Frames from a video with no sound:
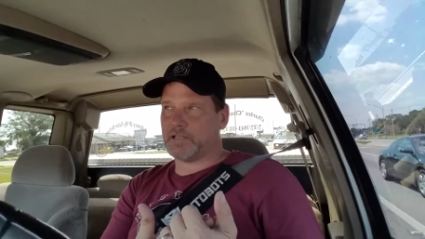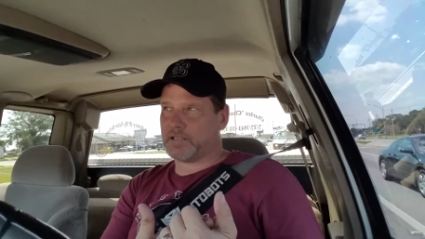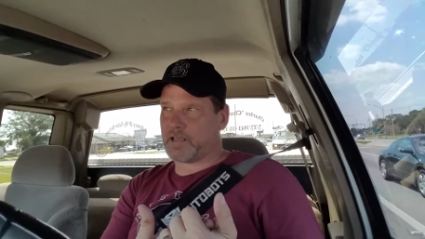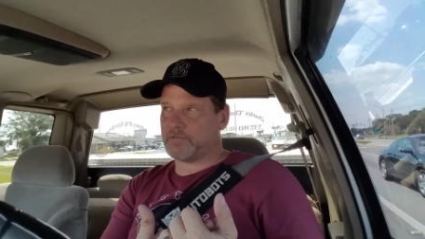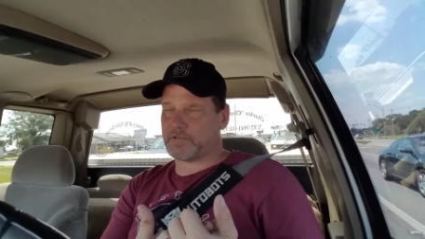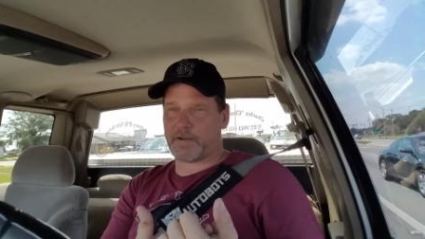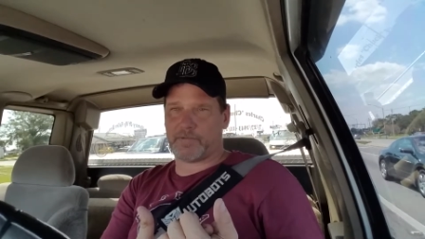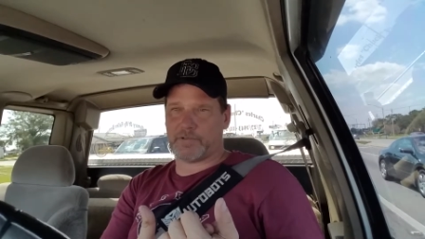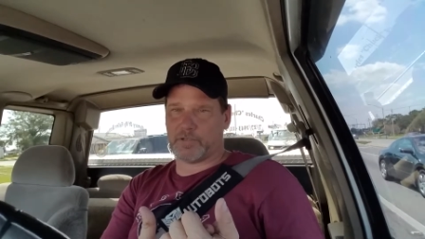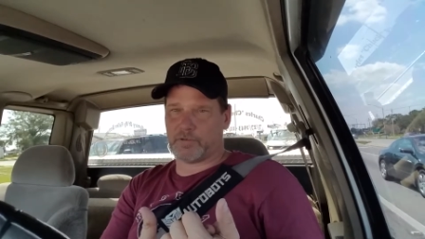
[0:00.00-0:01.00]
They were
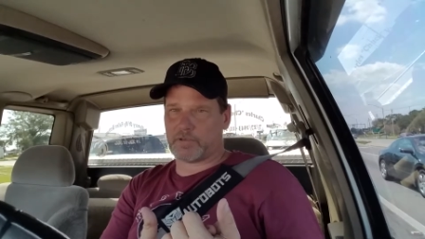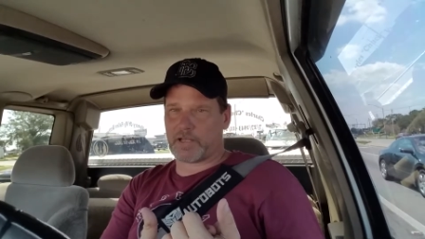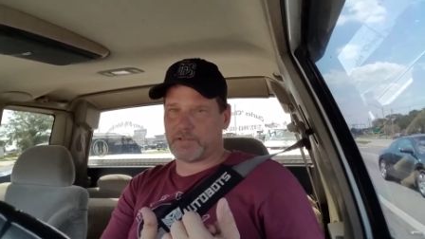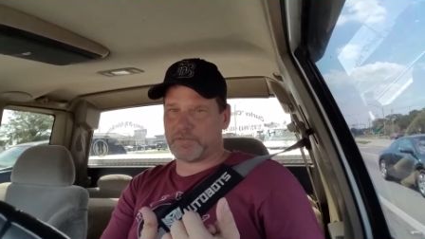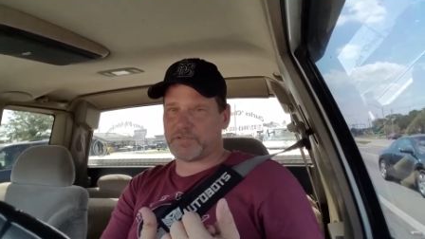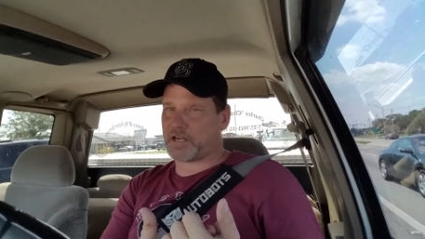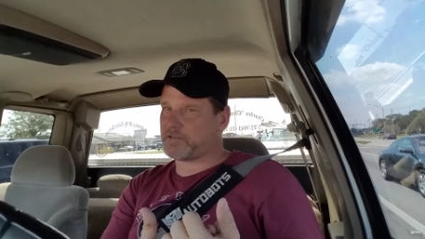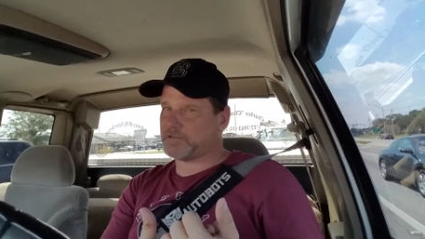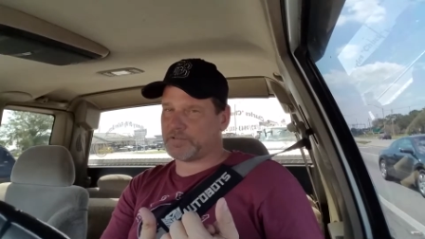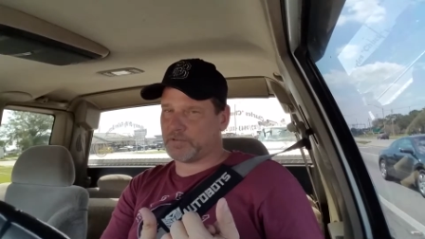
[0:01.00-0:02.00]
driving with no
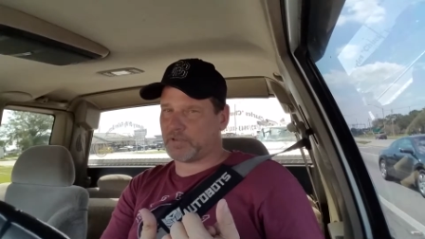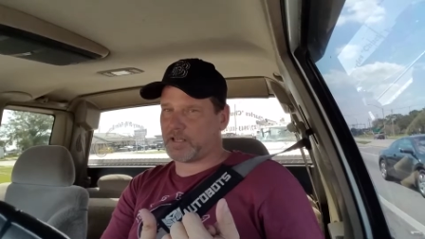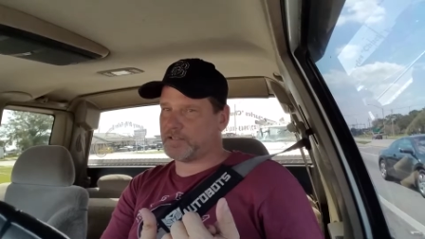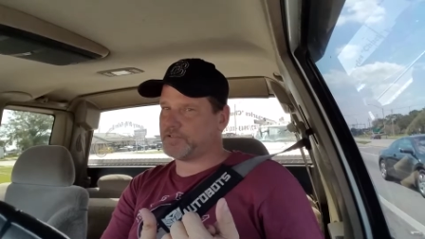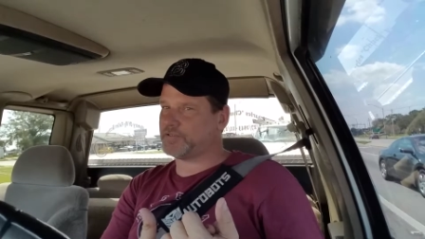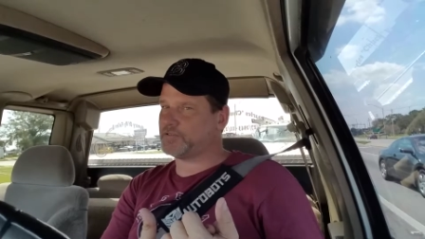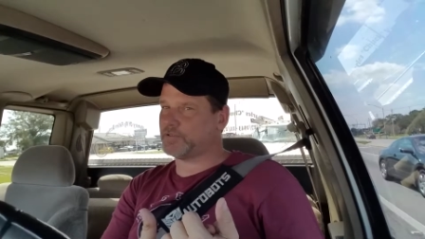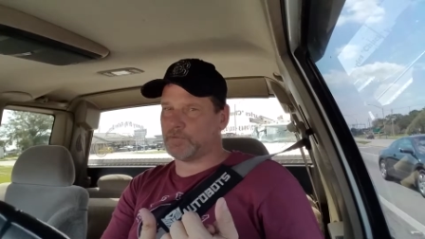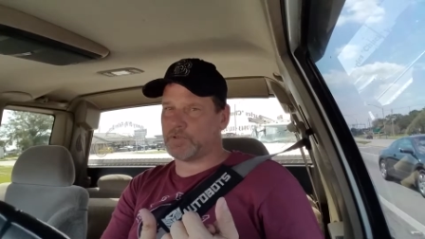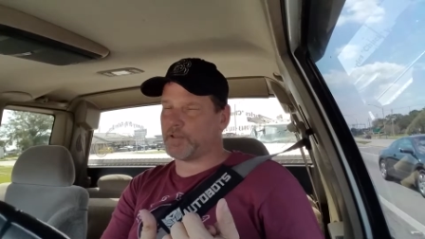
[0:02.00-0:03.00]
sirens, no lights,
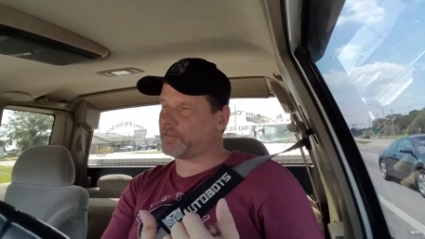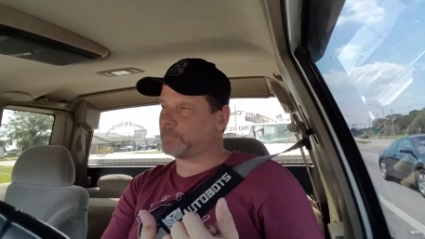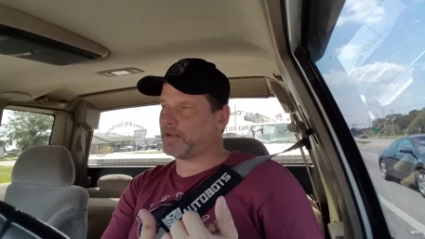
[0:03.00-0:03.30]
no nothing.